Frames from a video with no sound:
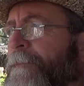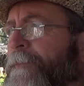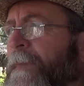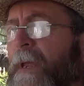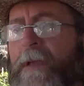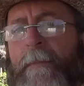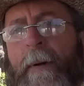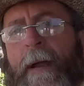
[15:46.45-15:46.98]

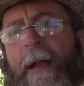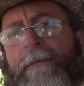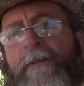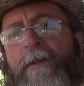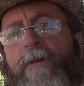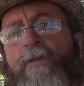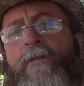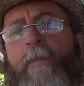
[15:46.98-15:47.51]
you might have to
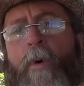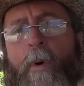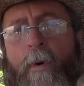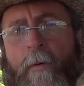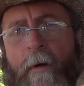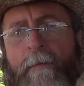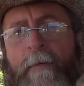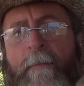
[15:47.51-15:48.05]
use
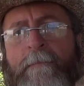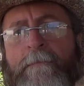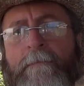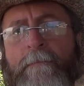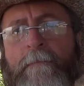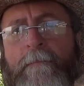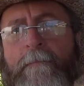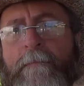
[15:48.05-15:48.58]
more of them,
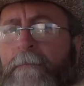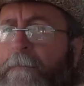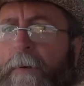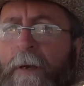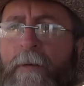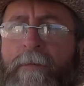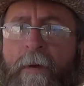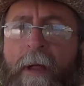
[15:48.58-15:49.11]

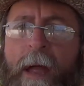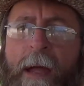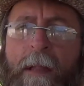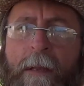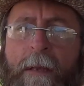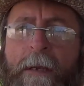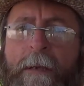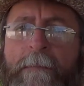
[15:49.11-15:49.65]
but in
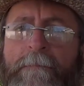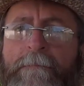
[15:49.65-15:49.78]
reality,